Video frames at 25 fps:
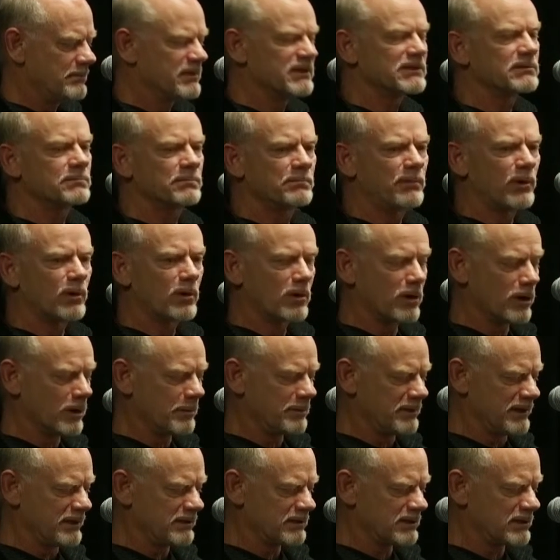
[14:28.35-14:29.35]
but
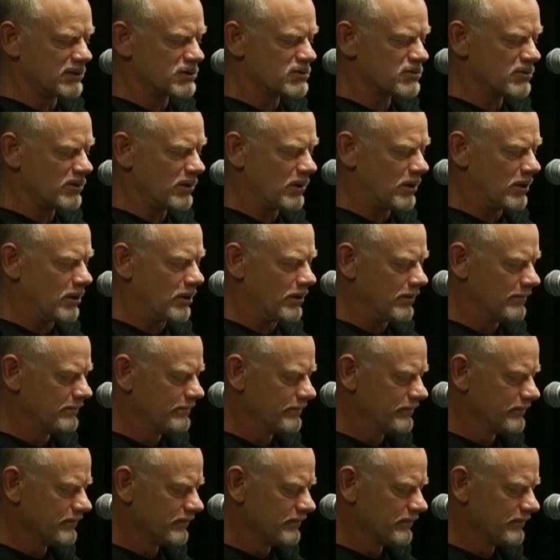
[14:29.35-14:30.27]
corporate control.